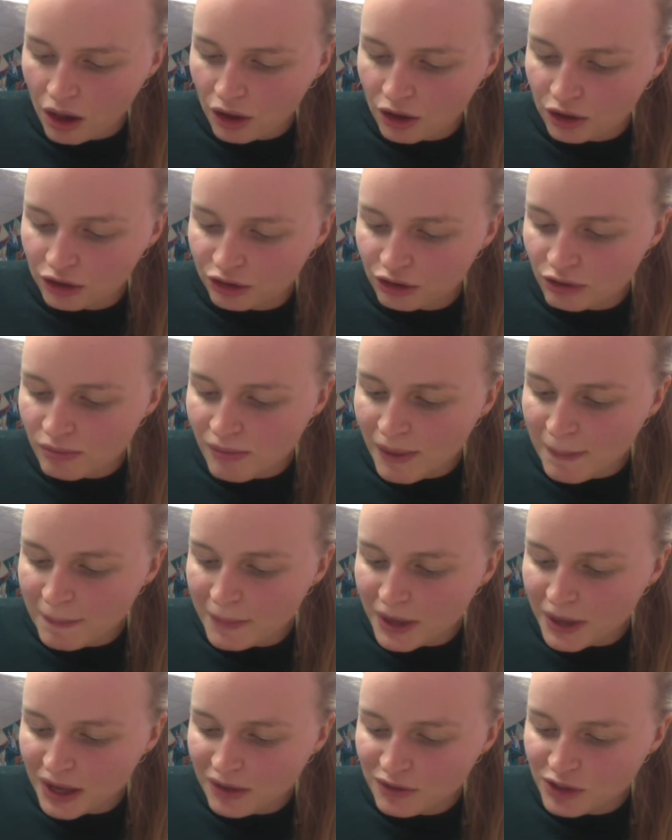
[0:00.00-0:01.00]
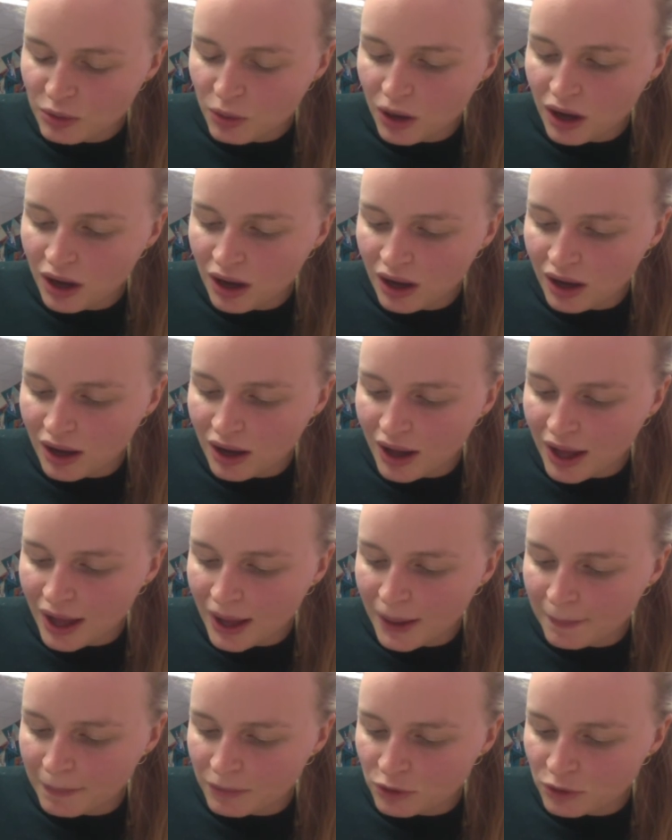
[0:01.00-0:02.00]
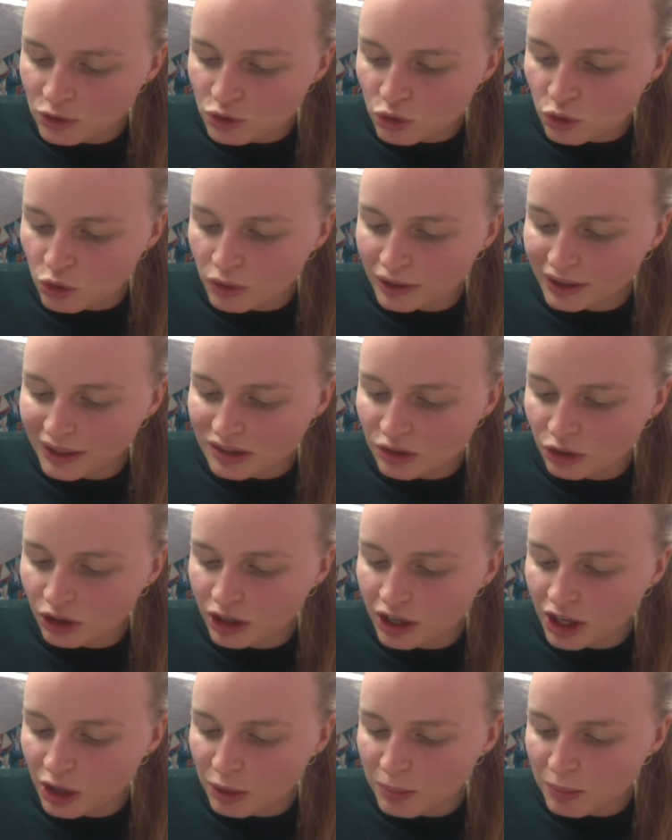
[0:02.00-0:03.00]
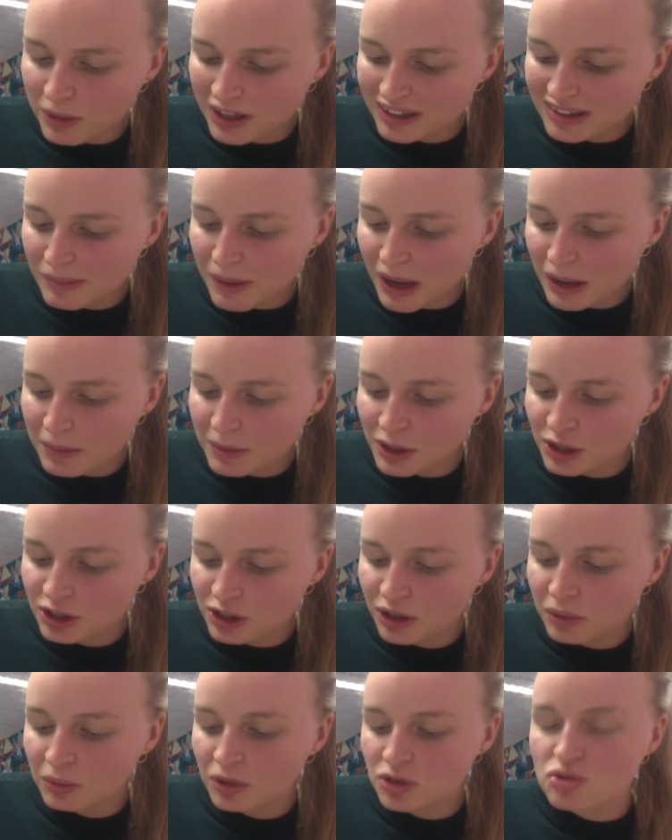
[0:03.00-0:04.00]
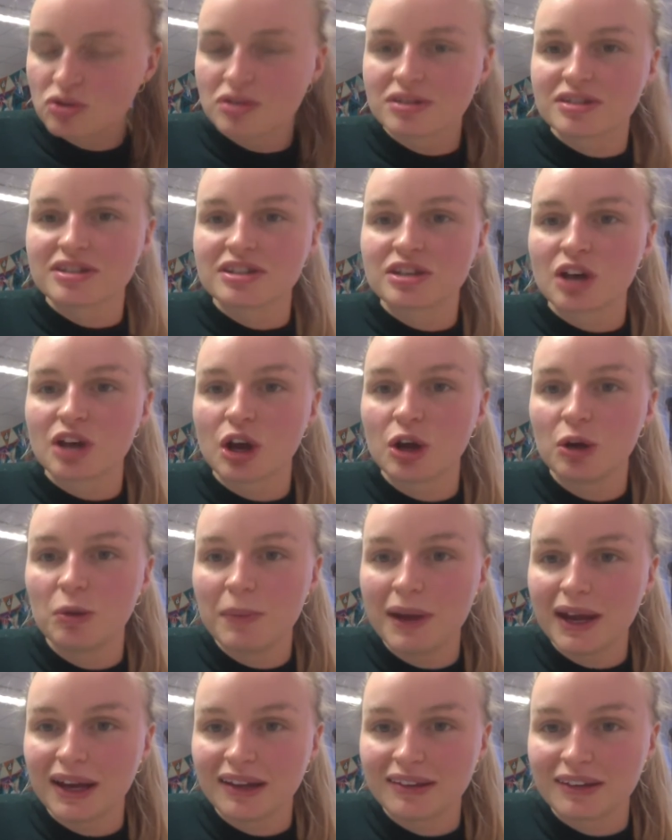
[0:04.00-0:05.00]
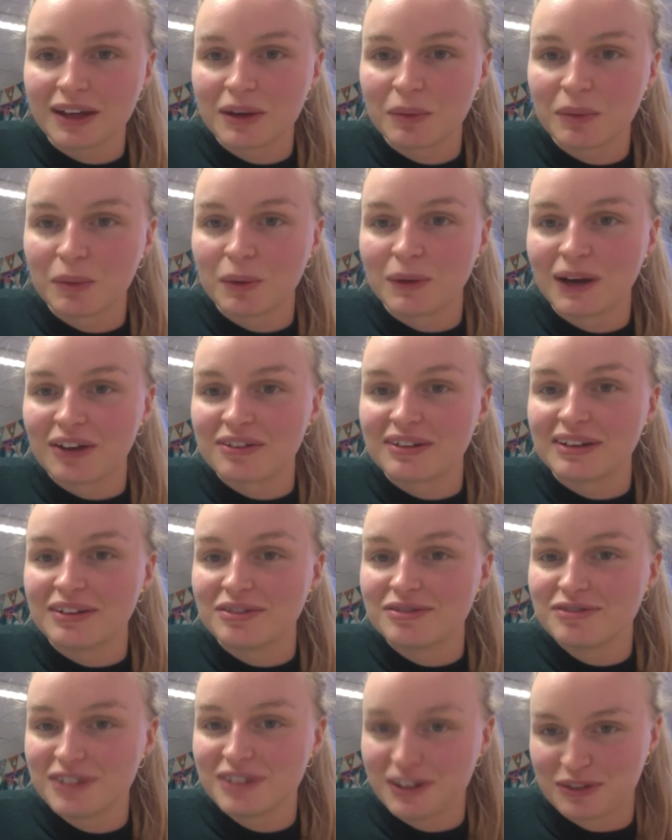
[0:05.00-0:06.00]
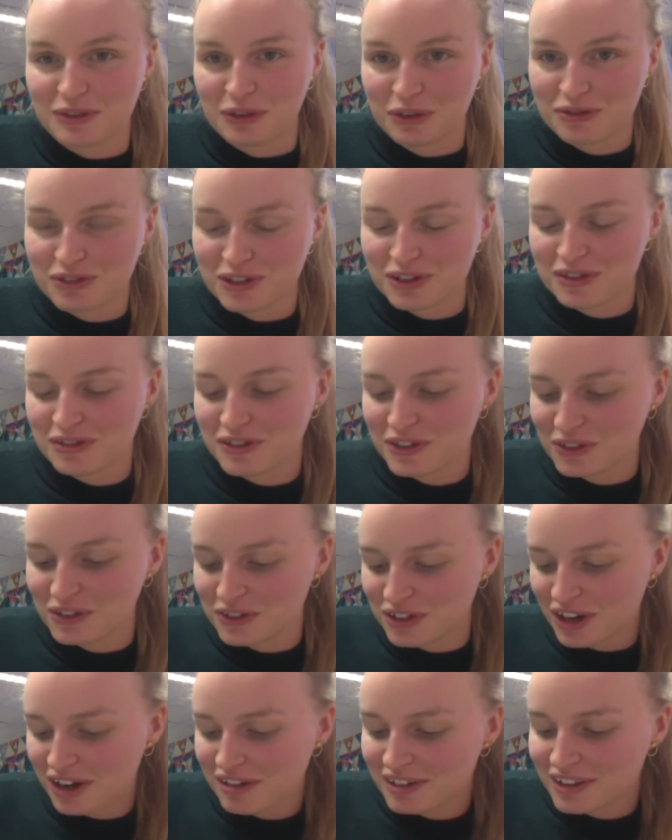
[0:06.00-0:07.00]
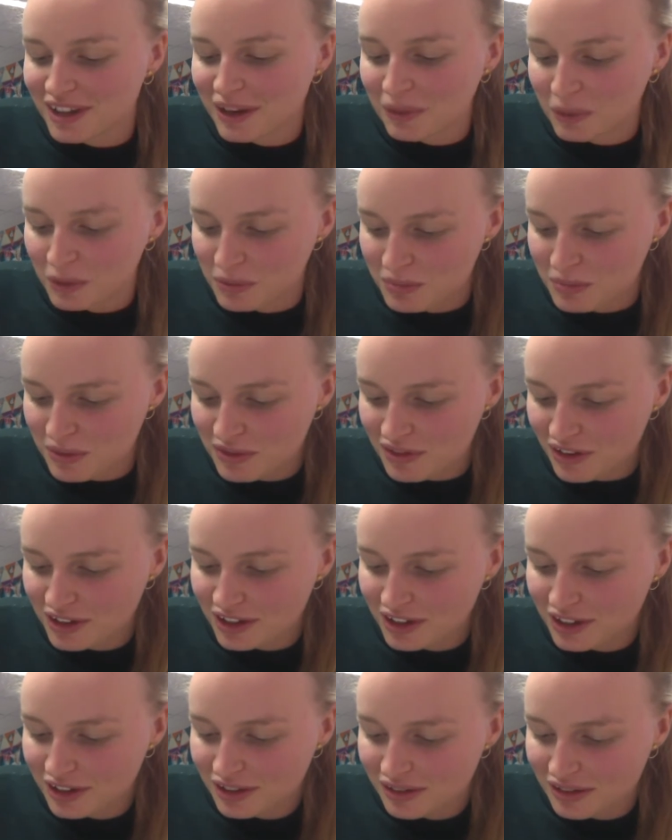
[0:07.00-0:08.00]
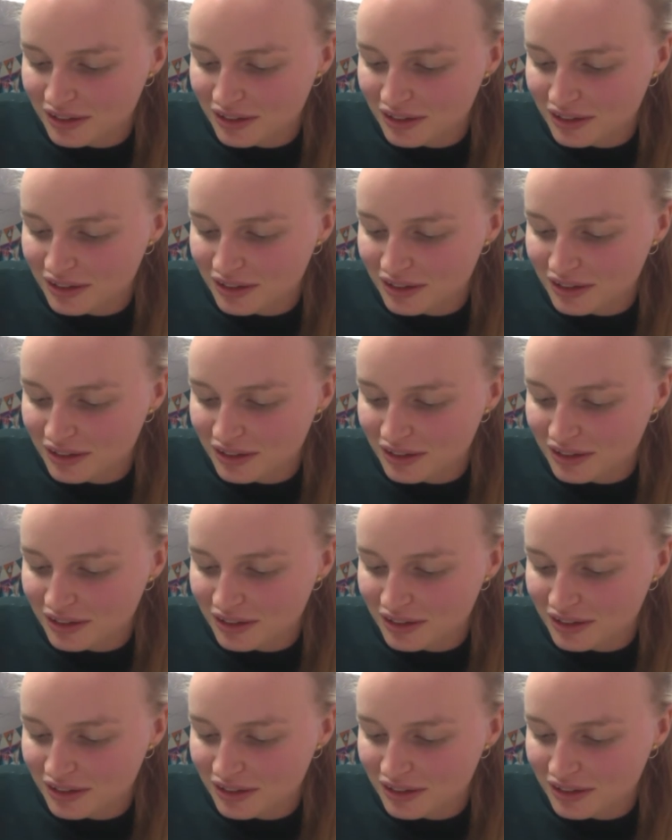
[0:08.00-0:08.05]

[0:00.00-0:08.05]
So remember, if you are drawing this on another piece of paper, you don't want to draw it so big that it won't actually fit on the front of your diary. That wouldn't be very good.